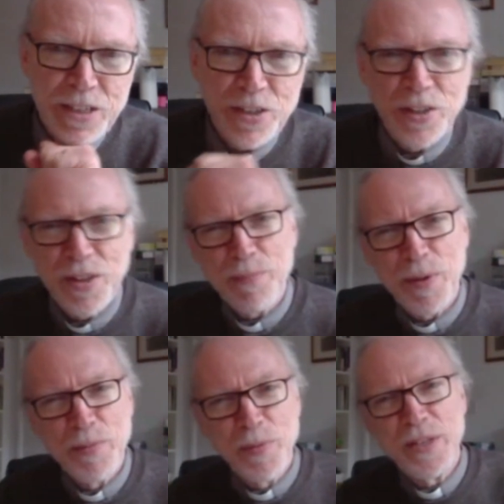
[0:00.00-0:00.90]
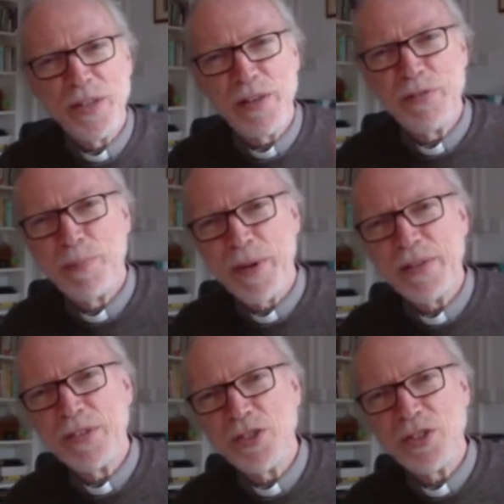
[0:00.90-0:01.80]
You know, that moment when you lift a
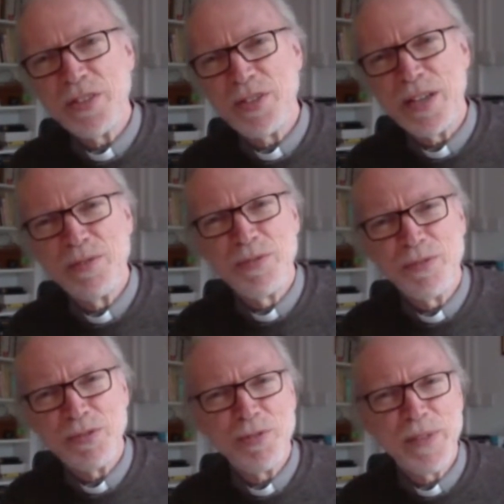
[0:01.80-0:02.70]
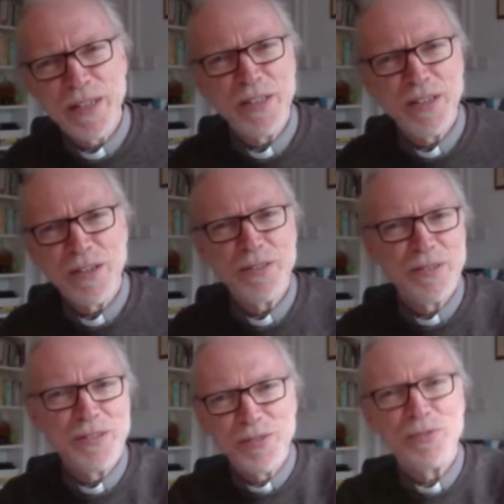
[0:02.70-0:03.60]
paving stone or something in your garden
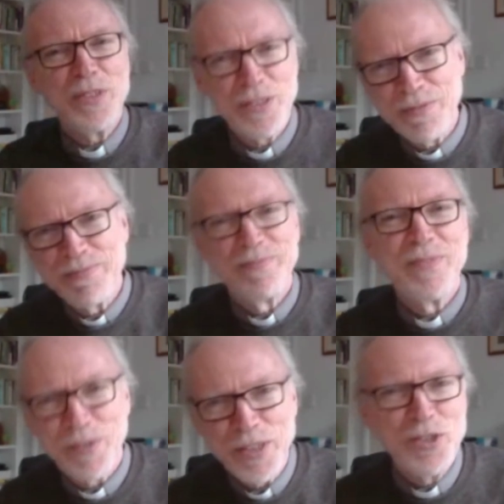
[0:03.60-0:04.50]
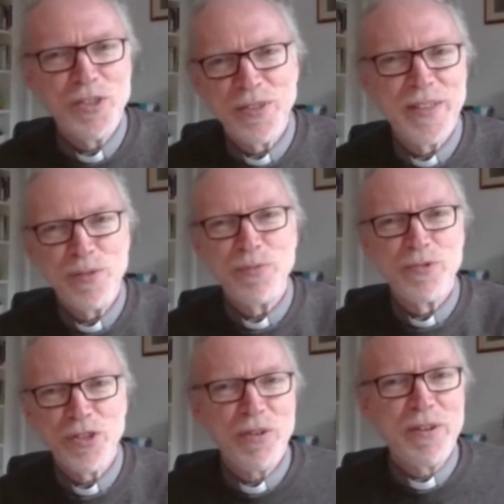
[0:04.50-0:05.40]
and there's all these creatures and they all
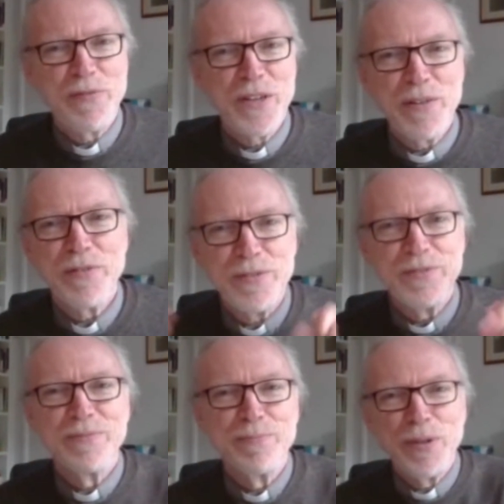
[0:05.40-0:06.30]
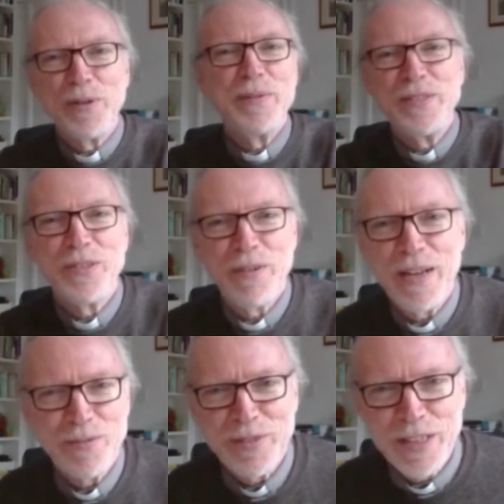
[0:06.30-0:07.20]
scurry for cover and burrow into the
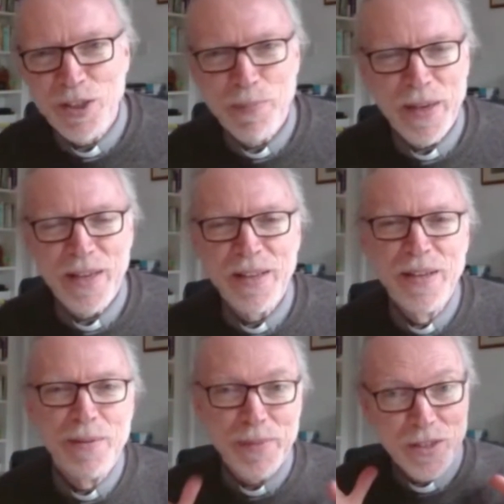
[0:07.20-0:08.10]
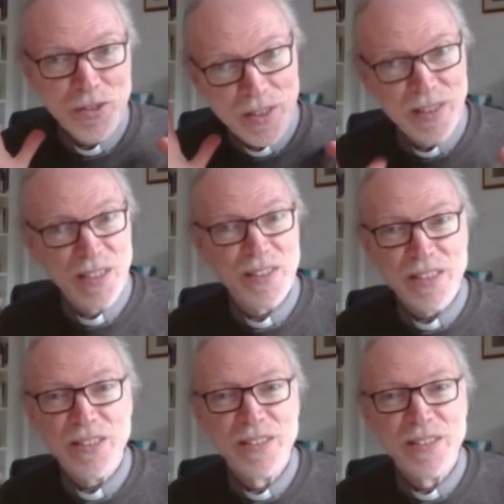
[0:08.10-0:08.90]
ground and disappear because the light